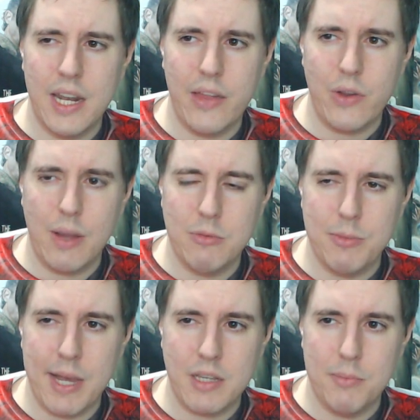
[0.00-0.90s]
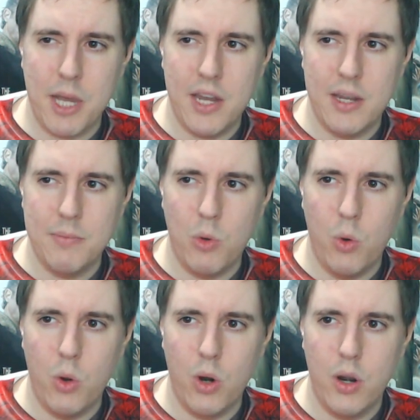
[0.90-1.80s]
it either comes back to bite him
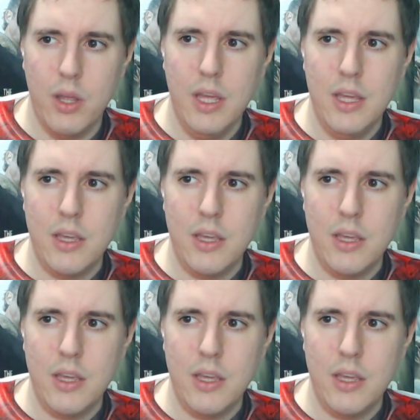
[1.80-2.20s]
or,